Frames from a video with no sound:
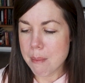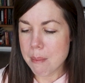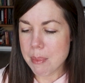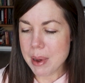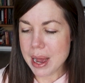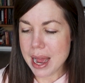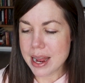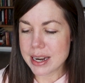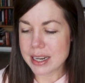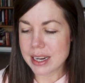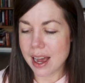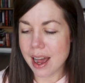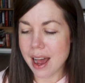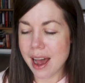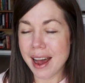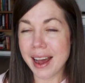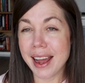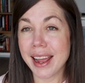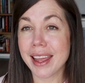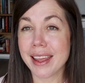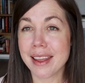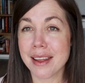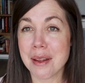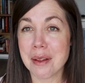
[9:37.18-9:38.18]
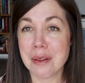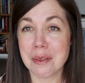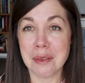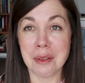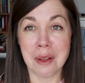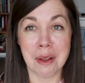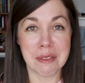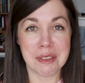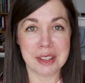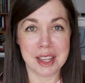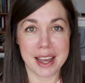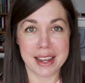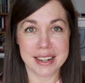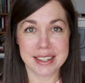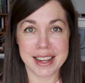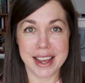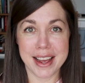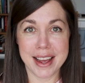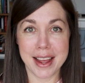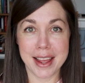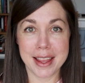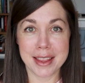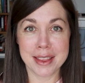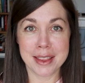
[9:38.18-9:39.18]
but I love that.
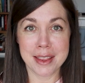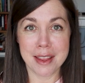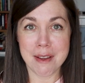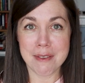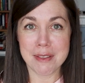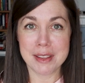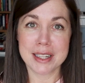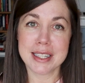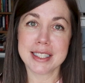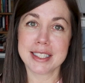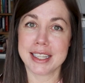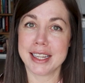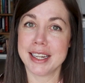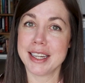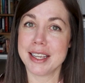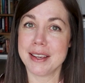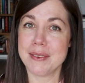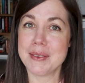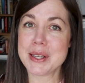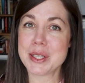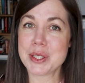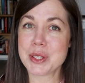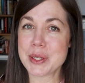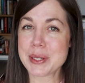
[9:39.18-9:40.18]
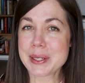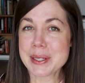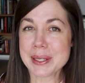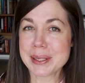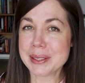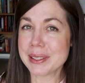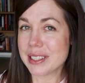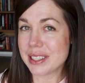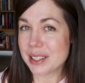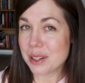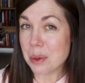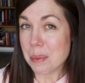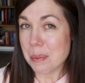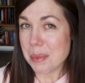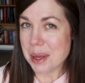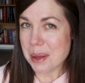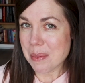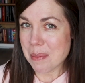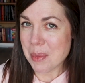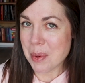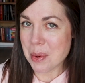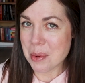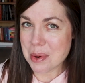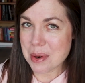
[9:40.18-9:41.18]
I love that it's going to give us just a little
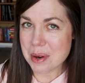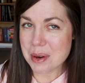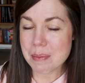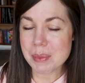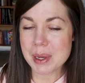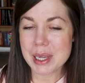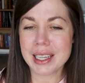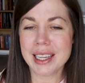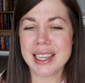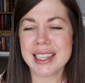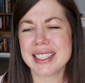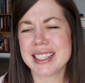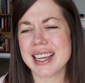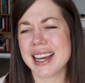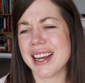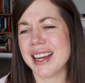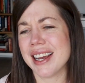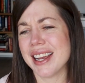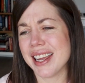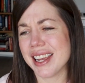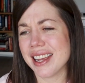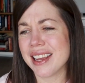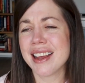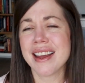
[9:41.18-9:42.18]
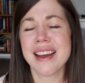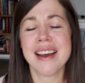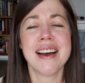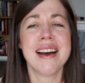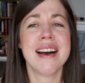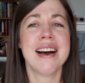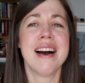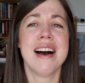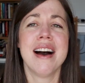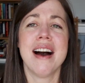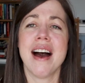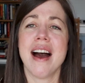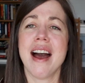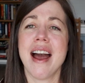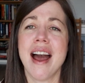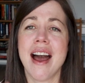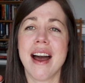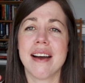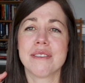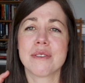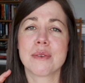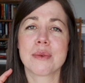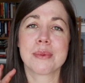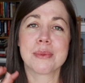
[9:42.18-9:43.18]
bit more, because I
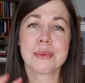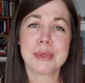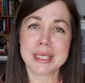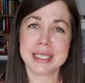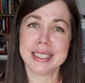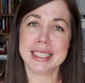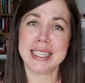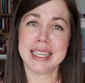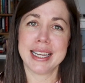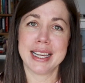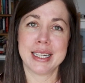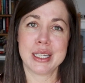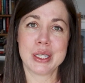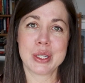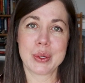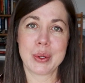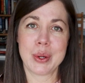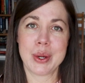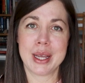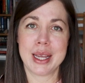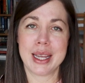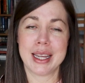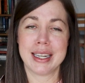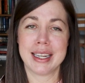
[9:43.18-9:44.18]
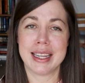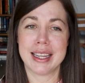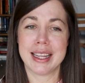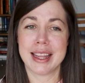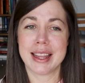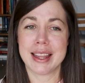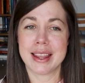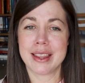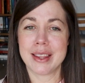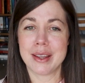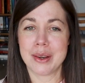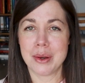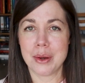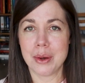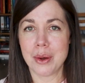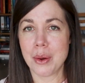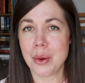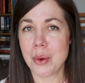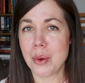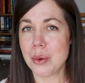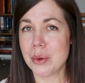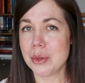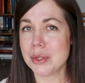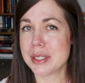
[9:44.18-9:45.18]
have really enjoyed the
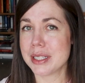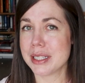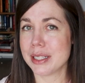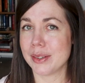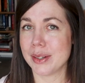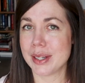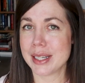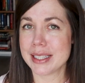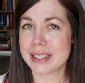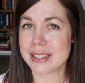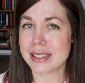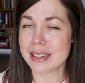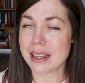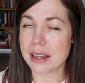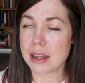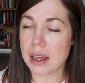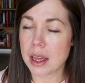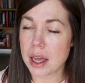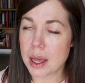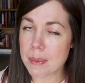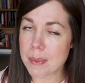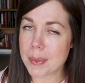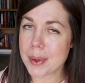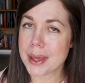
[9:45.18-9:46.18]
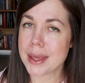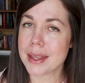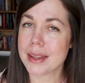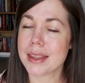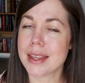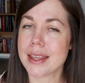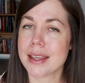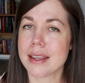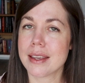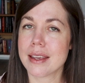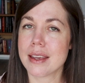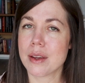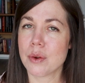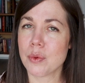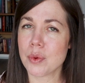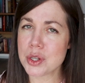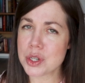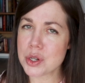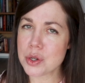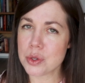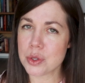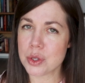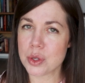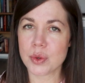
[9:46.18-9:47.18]
whole series. I mean, the
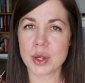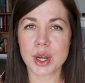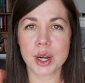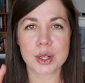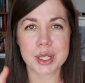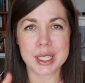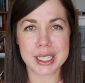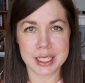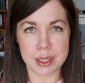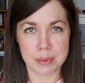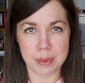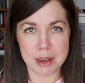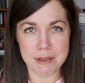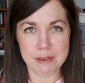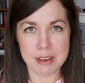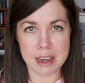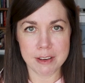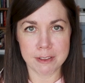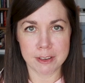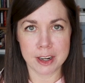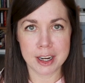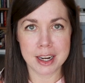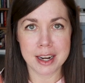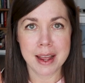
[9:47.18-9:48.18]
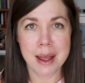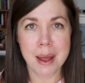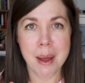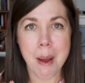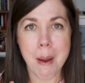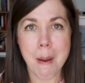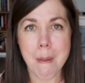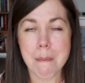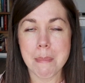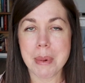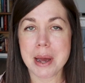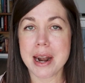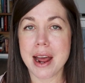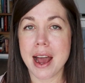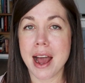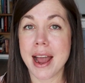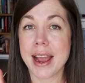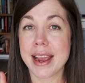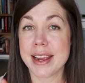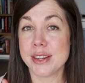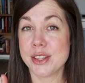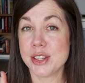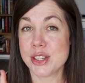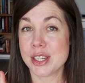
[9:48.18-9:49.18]
original 3 are still my favorite, but
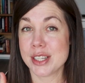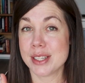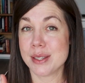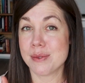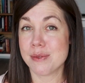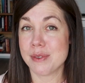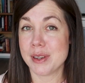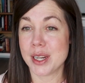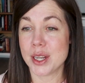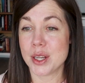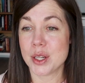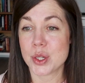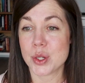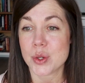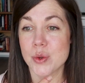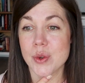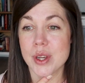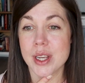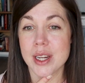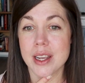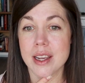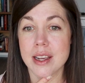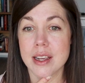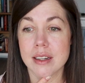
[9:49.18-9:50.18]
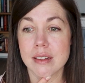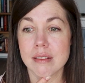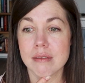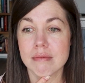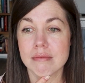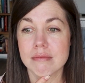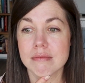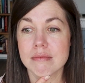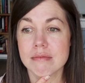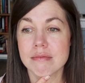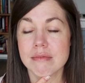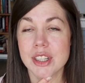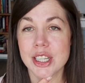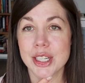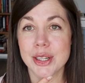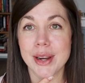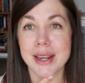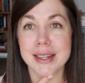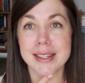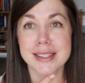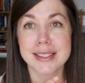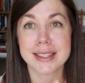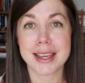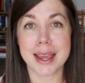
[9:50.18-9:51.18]
I just finished reading The
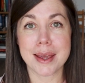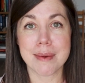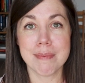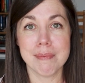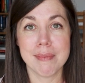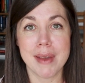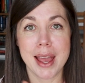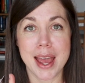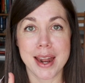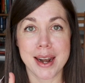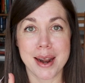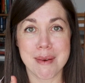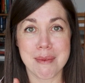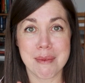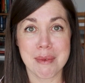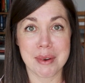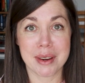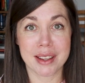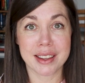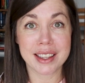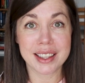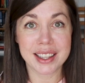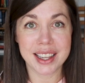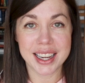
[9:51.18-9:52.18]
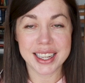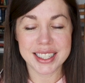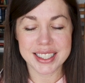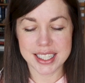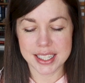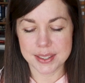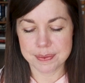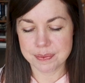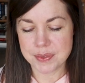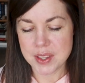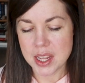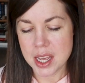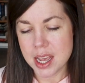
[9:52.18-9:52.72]
Grandest Game and I really liked it.